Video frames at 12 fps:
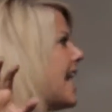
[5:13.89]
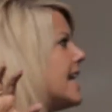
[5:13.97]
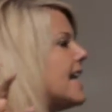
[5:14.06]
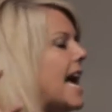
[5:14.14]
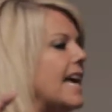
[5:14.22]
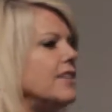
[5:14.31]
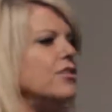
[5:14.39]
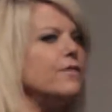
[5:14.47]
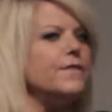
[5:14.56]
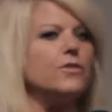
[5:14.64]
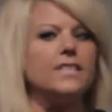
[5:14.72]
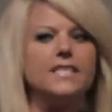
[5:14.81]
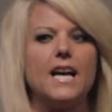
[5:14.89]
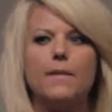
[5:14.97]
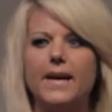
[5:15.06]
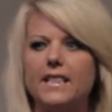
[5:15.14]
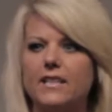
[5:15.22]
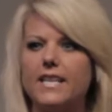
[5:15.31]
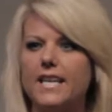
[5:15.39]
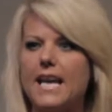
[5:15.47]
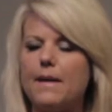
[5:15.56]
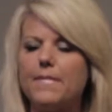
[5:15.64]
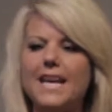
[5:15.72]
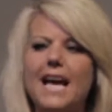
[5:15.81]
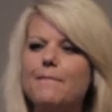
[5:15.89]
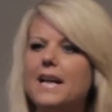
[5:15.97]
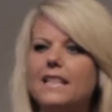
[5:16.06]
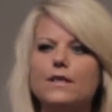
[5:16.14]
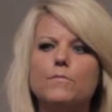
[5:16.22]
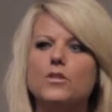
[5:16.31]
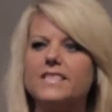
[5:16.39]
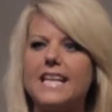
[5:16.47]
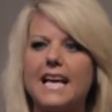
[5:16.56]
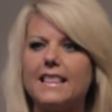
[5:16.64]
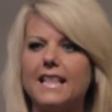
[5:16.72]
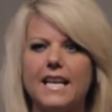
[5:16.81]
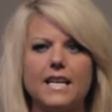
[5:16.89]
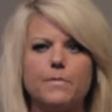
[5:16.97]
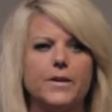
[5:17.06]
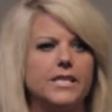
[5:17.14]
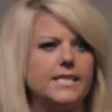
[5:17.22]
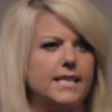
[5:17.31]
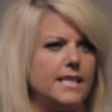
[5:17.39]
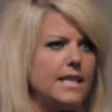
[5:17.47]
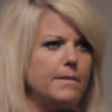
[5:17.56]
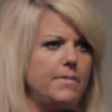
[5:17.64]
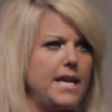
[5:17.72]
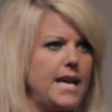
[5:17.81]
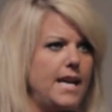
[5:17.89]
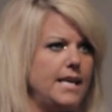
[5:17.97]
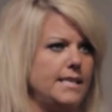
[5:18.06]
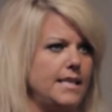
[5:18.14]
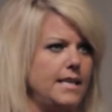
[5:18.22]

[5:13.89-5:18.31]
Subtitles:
And I don't know if you can tell by looking at me, I'm not the most athletic person on the planet.